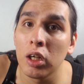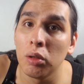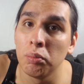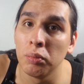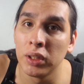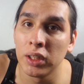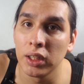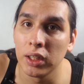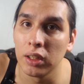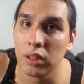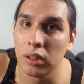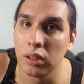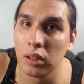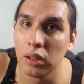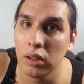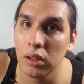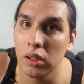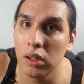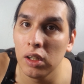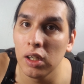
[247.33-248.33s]
comes in,
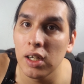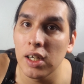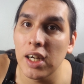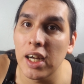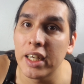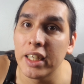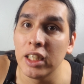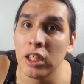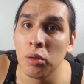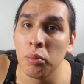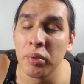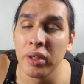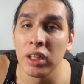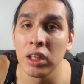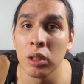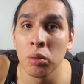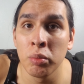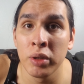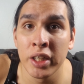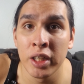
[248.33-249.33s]
I need to be
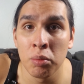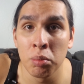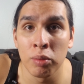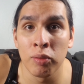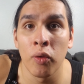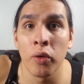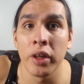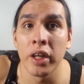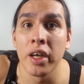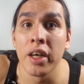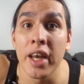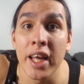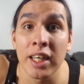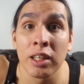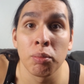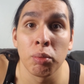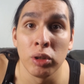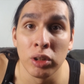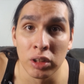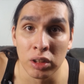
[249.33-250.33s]
eliminated before the
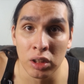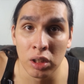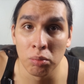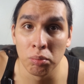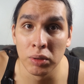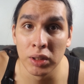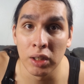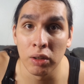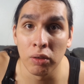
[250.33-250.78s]
next person comes